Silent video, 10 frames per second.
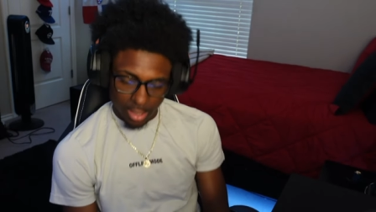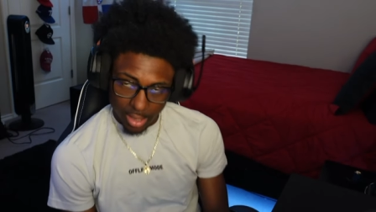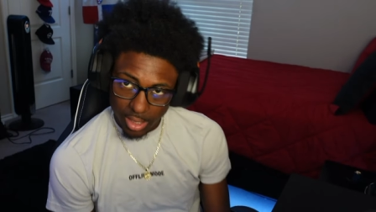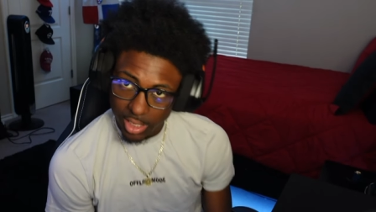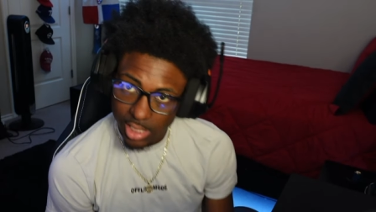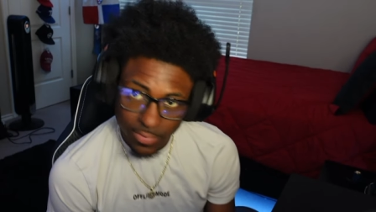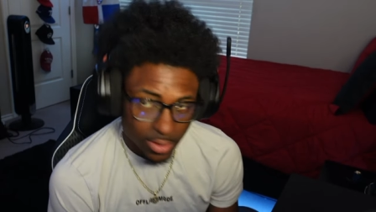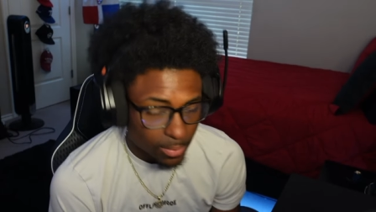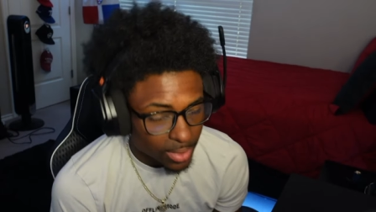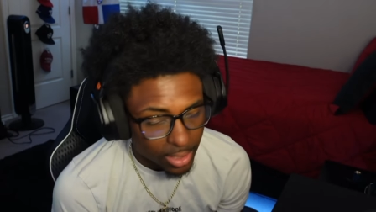Your teeth
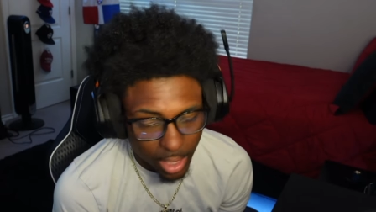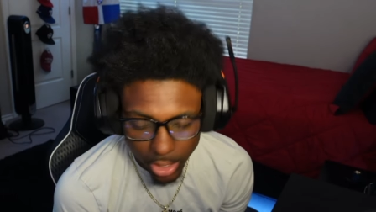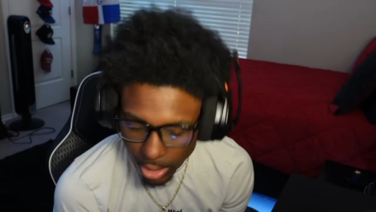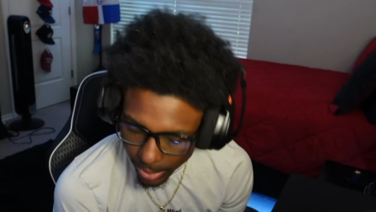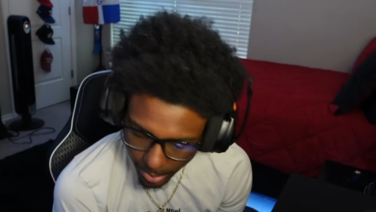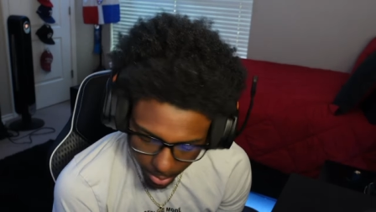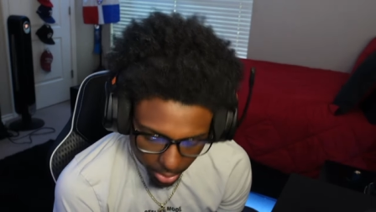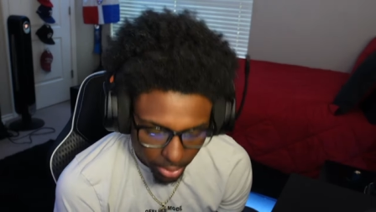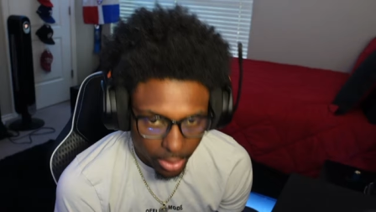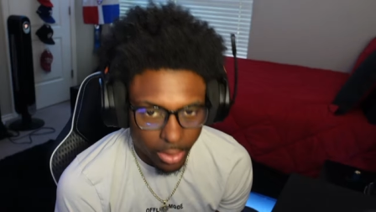couldn't be that dirty, my
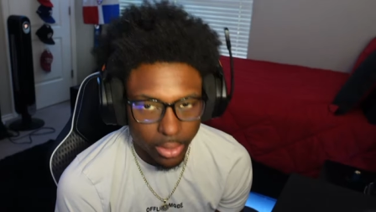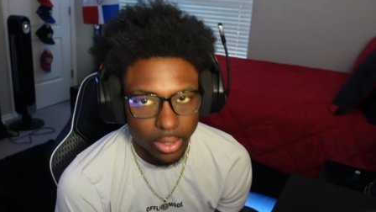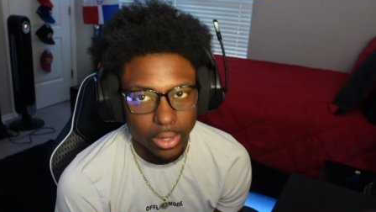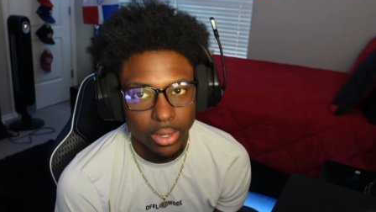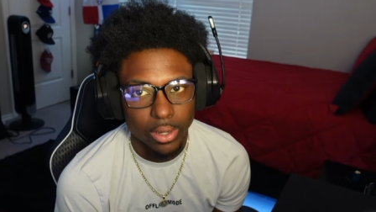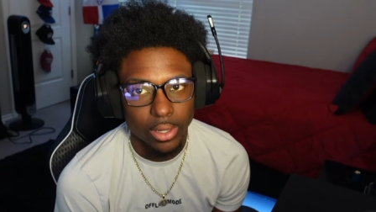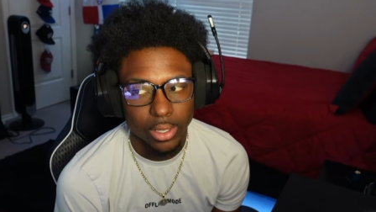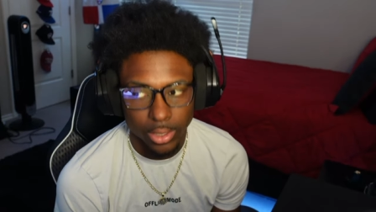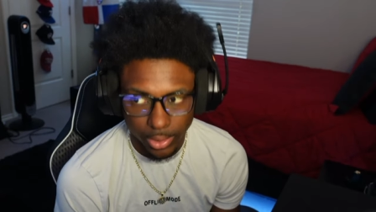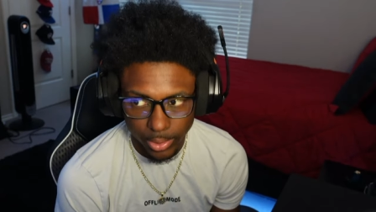brother.
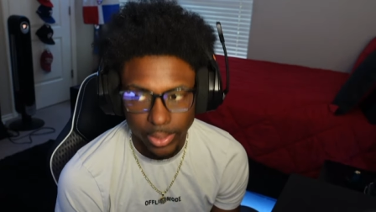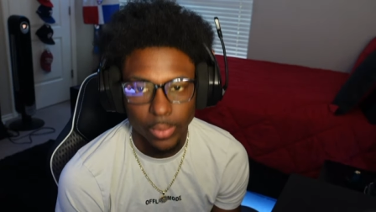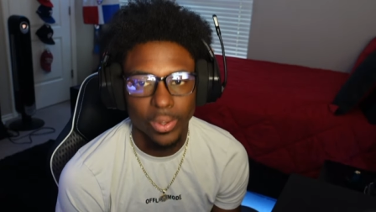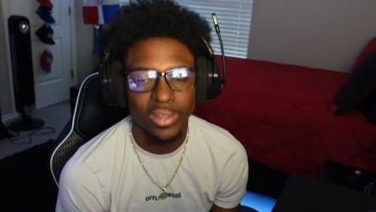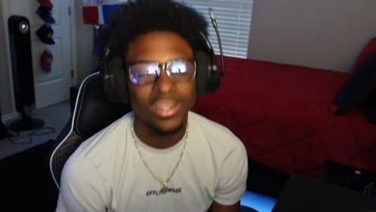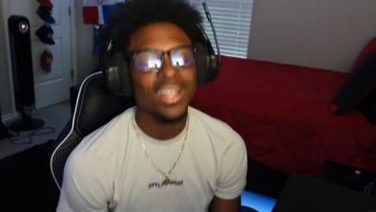You can wait.